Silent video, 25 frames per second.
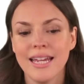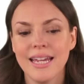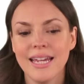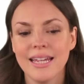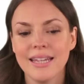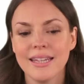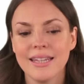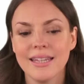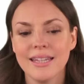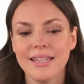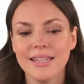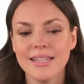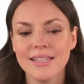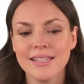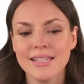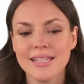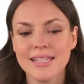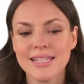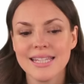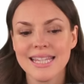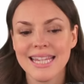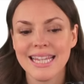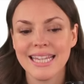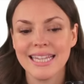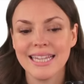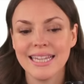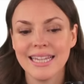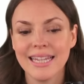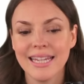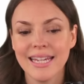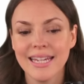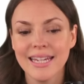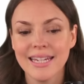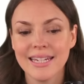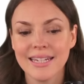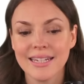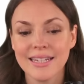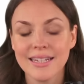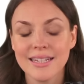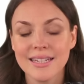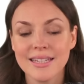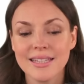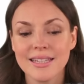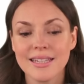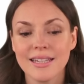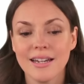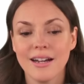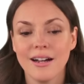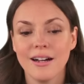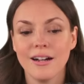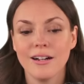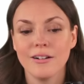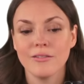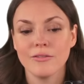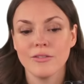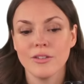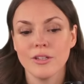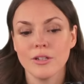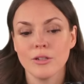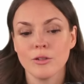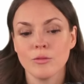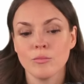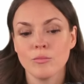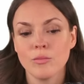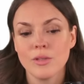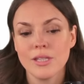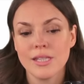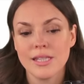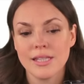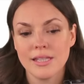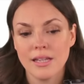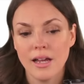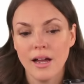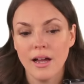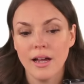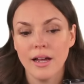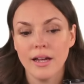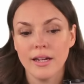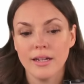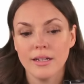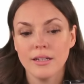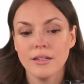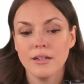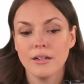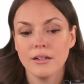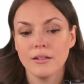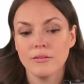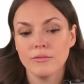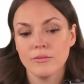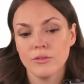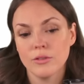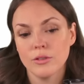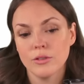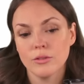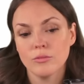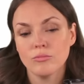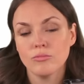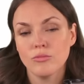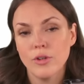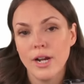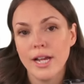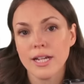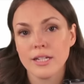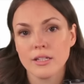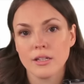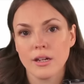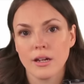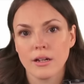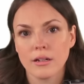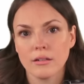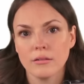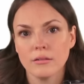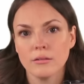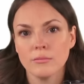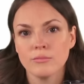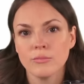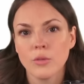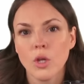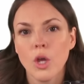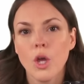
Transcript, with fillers: and this is the length of the side of the rectangle.